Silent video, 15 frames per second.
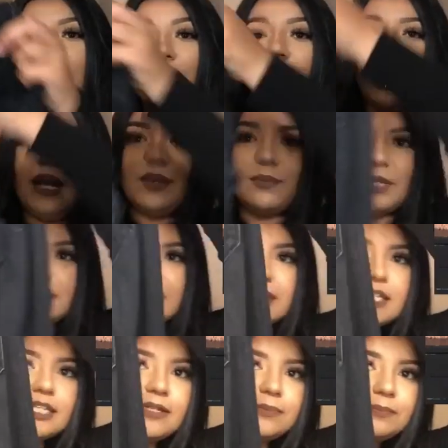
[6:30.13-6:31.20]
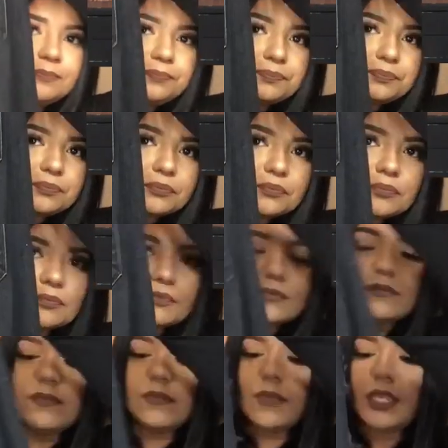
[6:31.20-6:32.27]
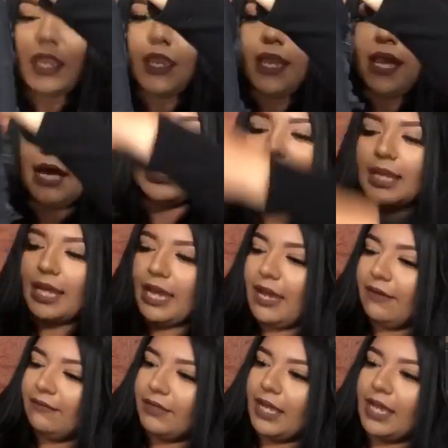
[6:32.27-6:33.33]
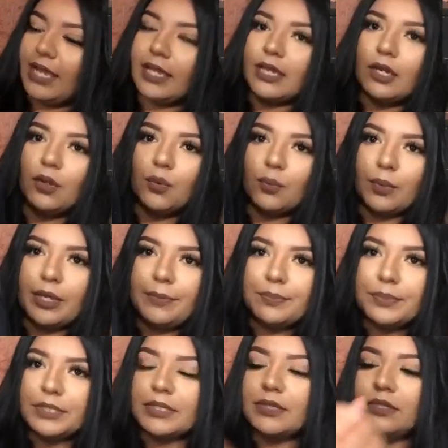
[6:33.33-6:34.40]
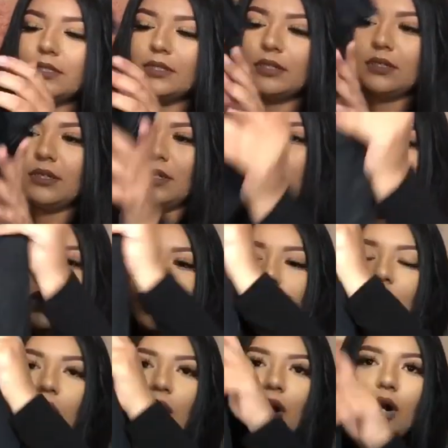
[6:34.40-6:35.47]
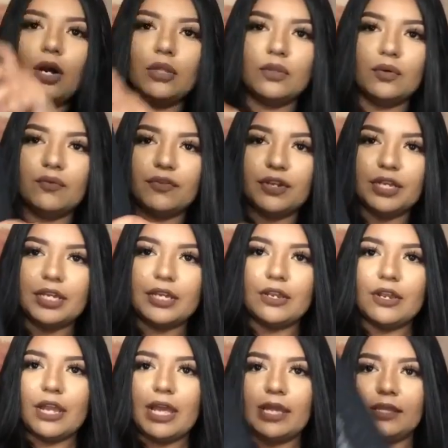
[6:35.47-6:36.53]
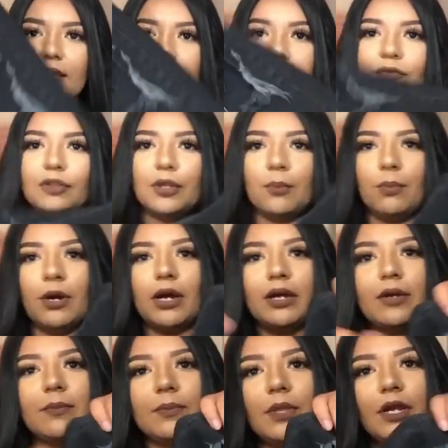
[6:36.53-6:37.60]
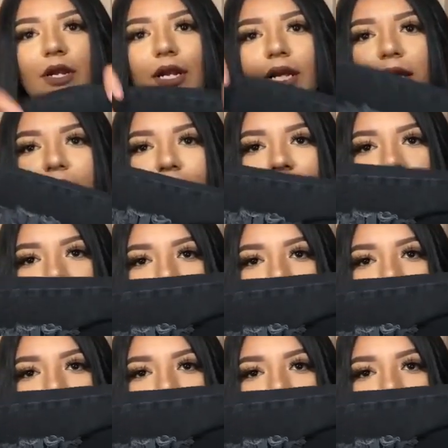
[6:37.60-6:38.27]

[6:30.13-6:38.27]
They're high-waisted, and they have like rips all over here, and then from the bottom they're like